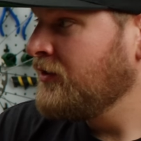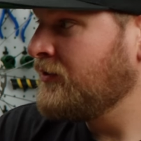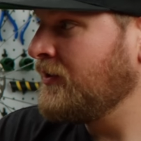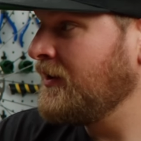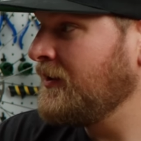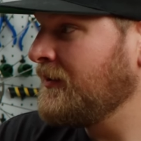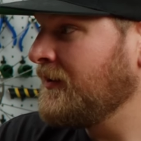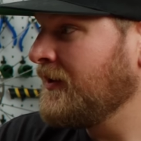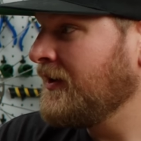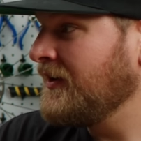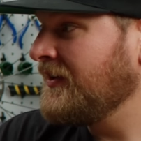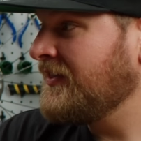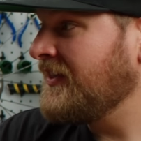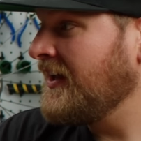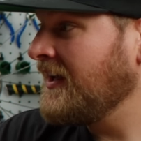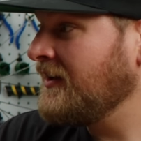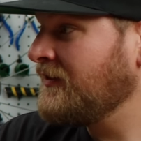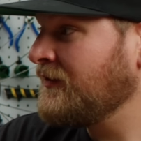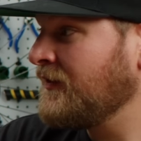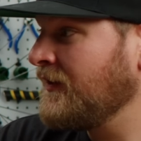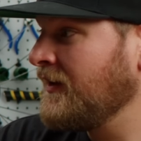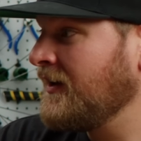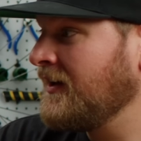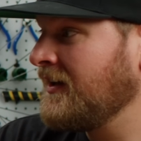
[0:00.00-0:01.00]
Sweet. Well,
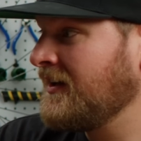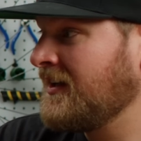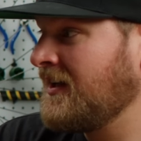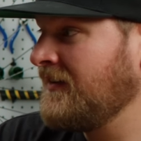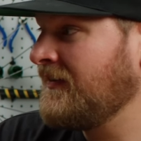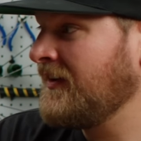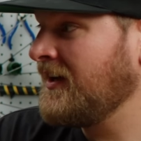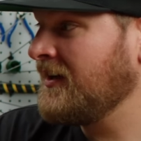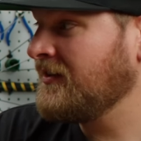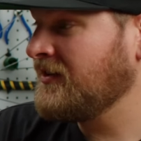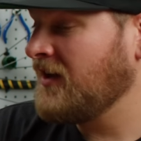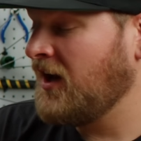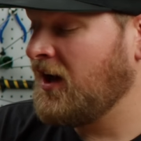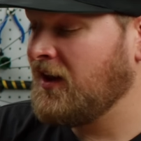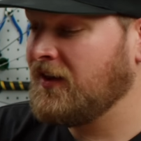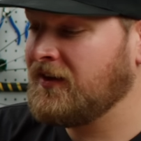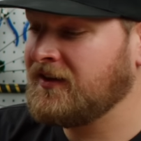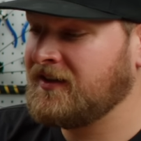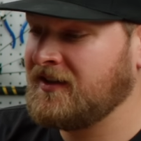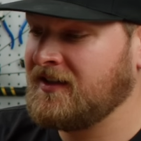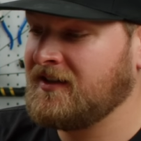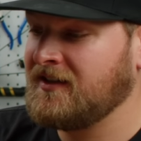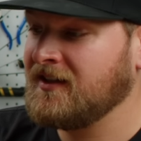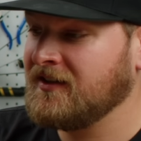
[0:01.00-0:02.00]
thanks for giving us
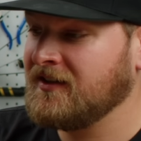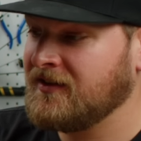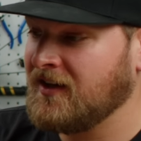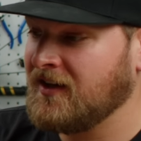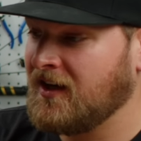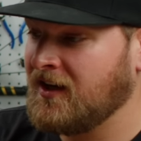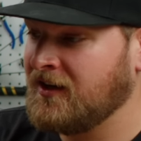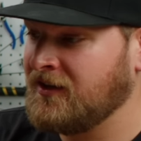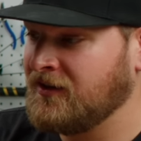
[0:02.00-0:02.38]
all the details